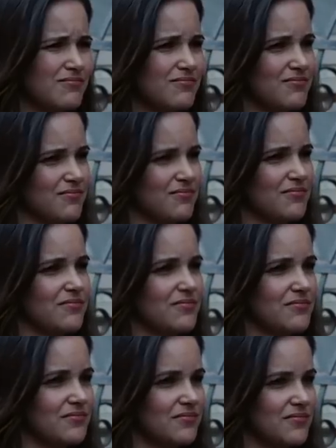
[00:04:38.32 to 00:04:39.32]

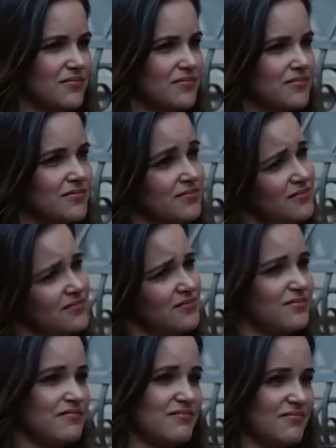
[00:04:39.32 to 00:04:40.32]

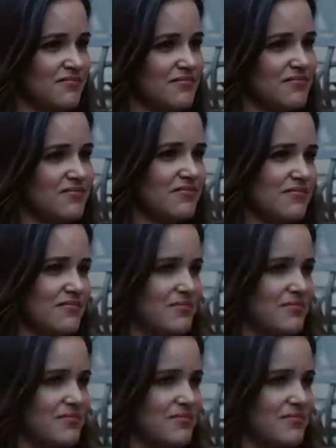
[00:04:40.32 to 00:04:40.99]
No words are spoken by the person on screen.